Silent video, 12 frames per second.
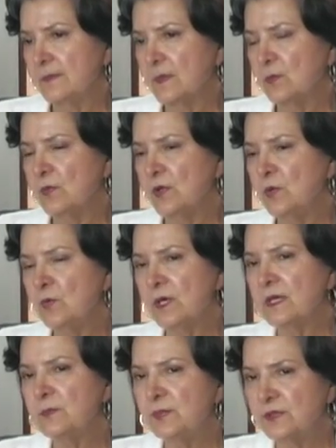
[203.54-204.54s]
When you want
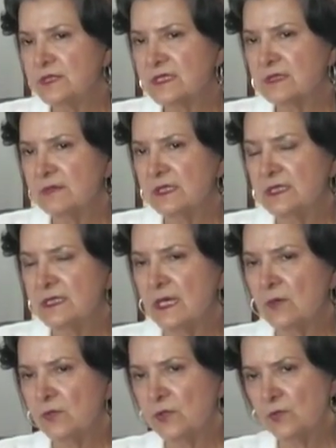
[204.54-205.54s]
to put somebody
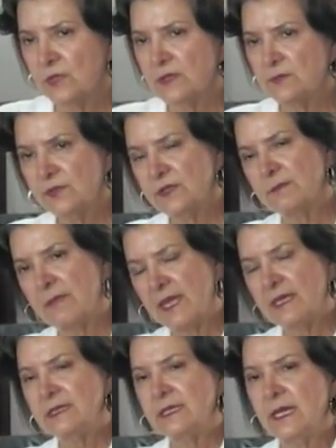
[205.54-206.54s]
down, when you want to put a
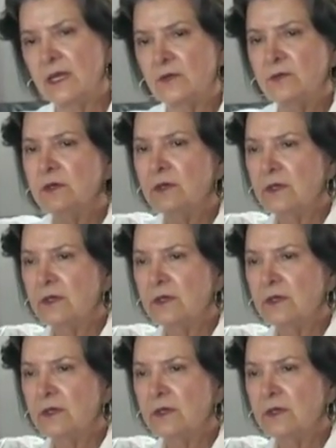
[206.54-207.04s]
man down,